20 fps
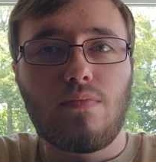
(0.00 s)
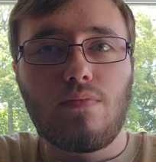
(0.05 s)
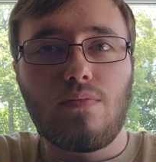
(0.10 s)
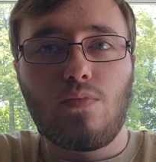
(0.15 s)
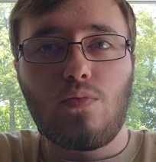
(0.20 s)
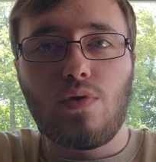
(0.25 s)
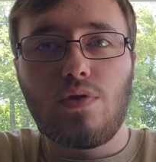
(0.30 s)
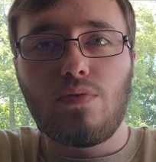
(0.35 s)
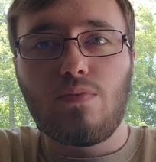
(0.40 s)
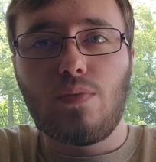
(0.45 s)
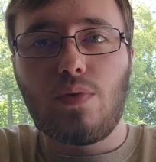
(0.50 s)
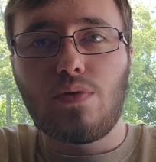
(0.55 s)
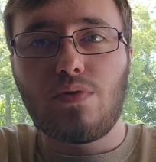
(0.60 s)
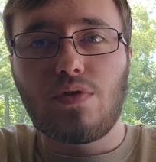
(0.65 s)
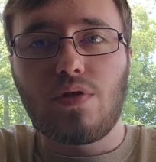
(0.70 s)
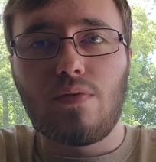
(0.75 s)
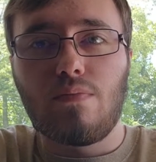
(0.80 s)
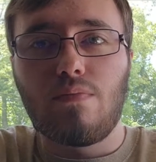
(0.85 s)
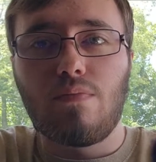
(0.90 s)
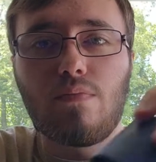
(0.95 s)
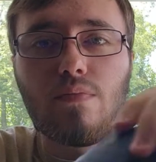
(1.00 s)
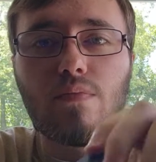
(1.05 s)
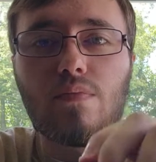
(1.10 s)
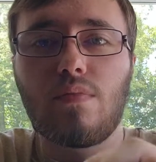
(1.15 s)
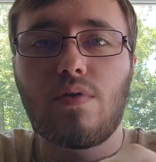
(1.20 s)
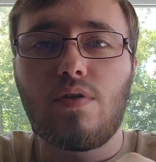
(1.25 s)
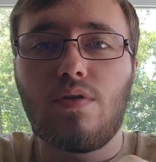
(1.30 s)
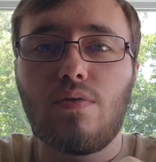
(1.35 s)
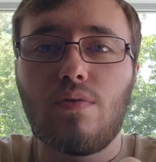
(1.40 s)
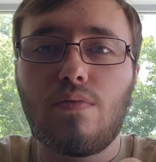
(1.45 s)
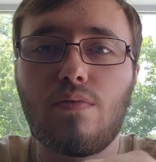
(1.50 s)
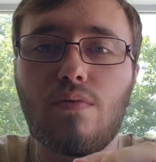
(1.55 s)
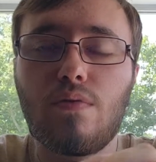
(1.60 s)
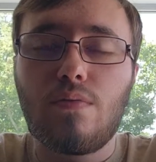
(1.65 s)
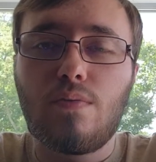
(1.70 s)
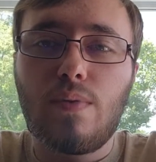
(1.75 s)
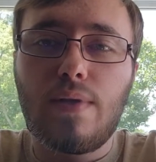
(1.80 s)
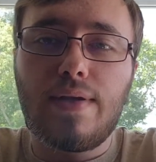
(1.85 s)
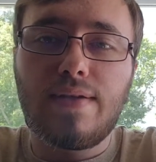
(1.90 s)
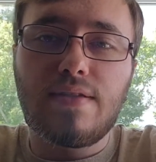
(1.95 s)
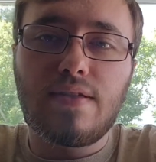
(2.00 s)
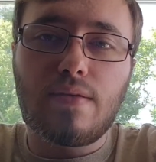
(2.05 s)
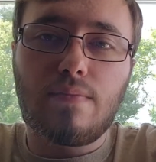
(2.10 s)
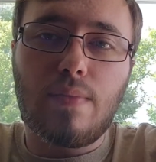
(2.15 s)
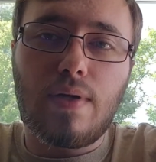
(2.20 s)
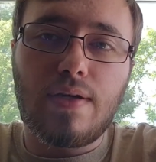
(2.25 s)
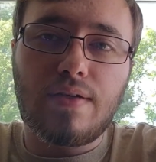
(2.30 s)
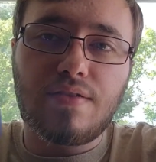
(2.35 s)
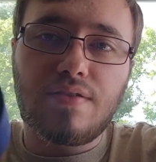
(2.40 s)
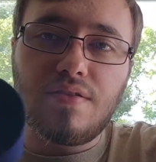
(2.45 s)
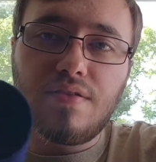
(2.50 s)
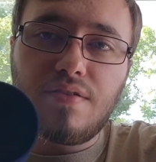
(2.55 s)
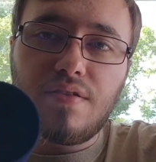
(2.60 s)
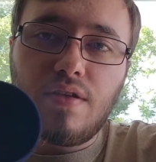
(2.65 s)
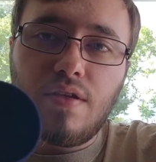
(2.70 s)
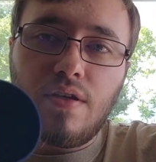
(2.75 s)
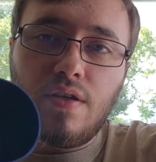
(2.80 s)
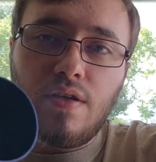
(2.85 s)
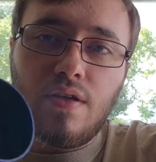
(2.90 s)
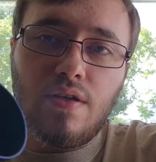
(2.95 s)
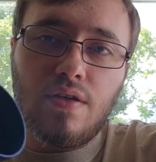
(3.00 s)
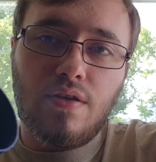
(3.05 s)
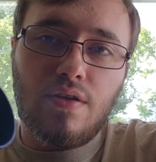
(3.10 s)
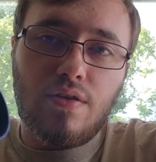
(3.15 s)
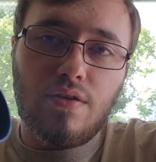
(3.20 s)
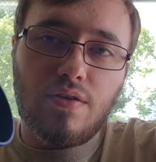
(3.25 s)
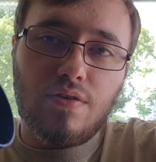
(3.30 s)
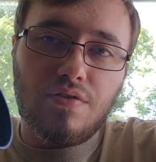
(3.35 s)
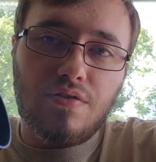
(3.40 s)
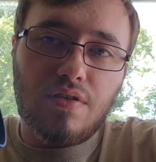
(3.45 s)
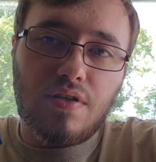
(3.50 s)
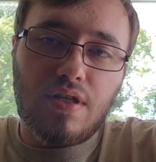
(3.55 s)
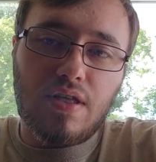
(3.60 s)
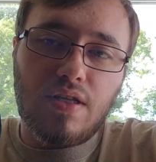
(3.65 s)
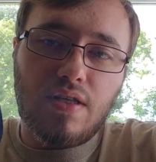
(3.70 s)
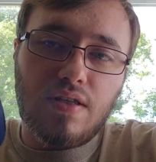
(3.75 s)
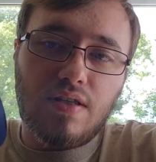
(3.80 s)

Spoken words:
which most of them do. They're plastic boxes. You also get